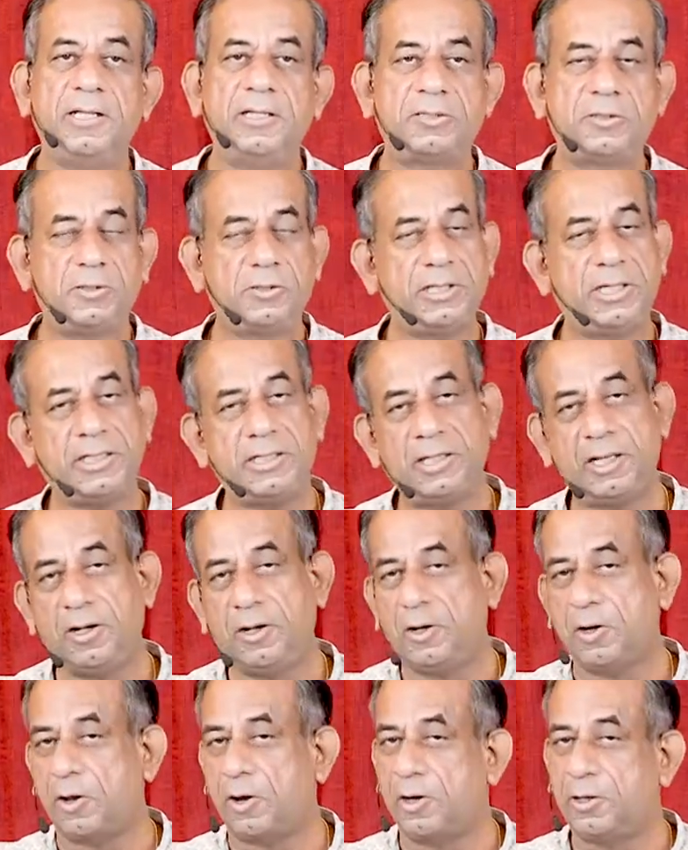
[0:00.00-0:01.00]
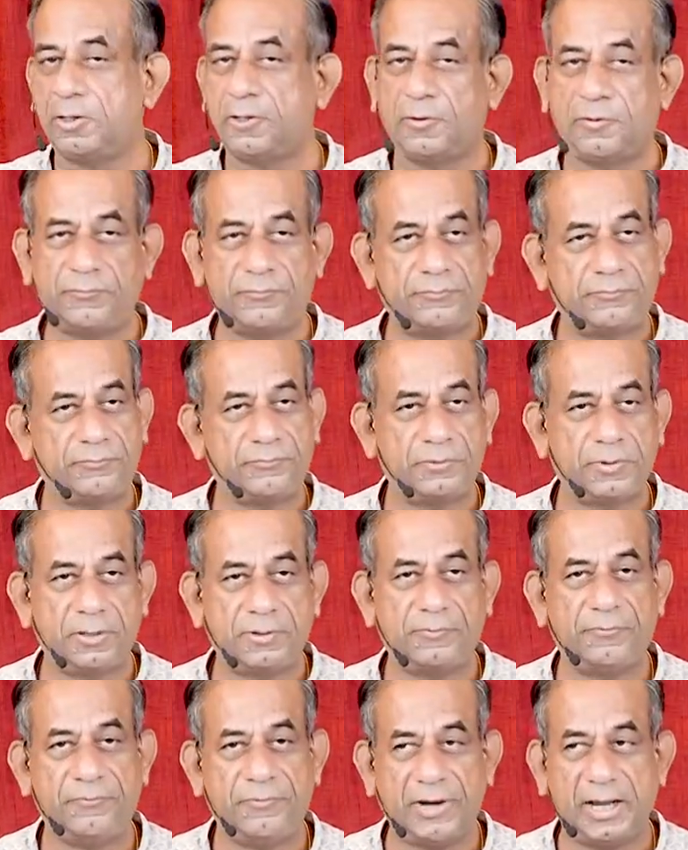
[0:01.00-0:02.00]
So there is a lot of
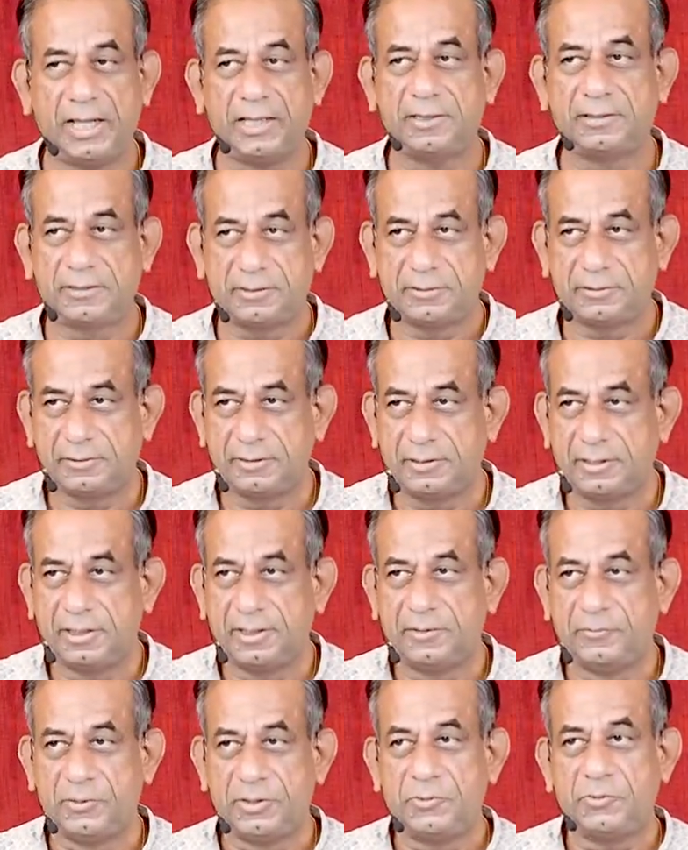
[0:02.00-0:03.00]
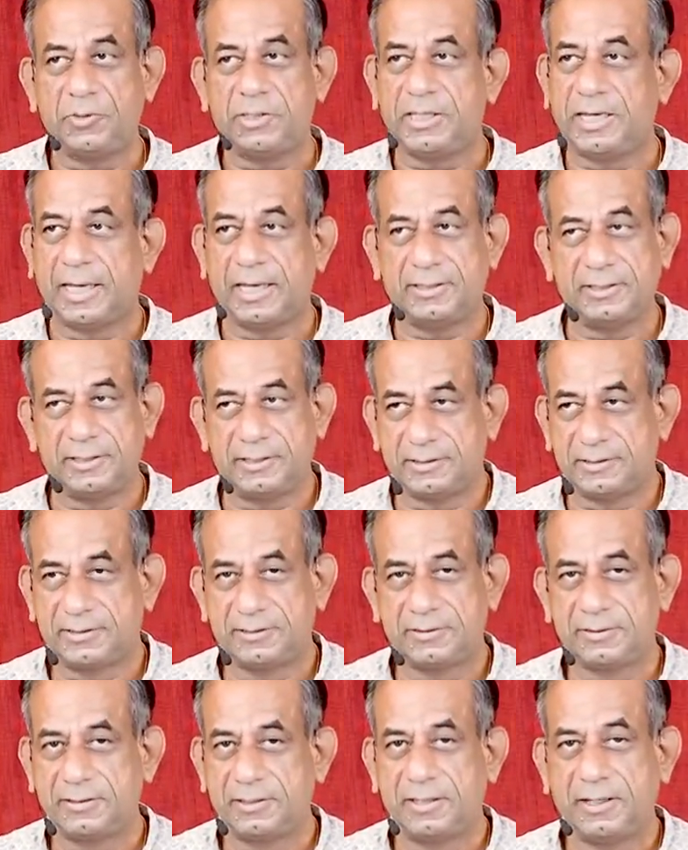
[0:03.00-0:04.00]
uh, wealth which one
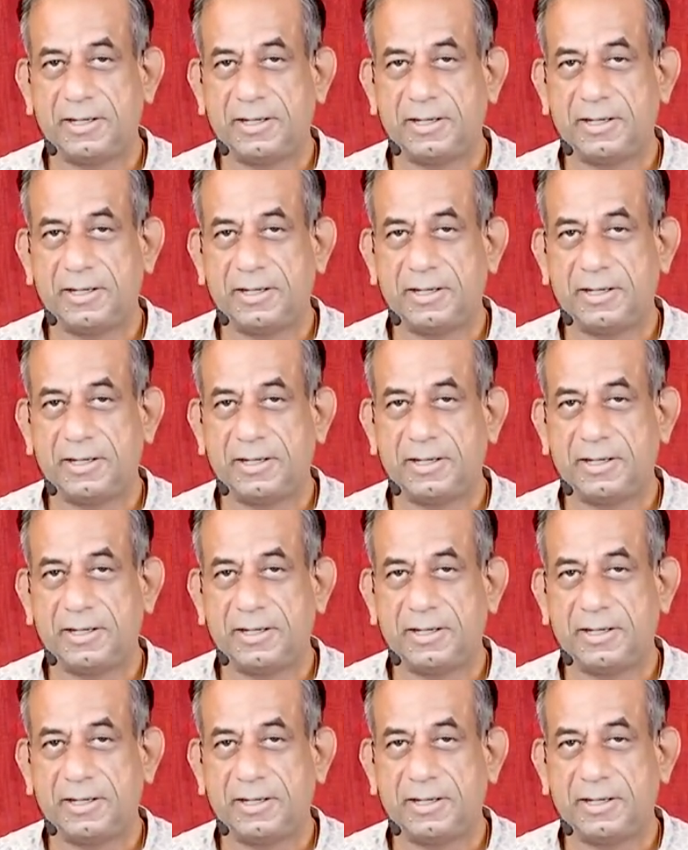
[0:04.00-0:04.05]
gathers.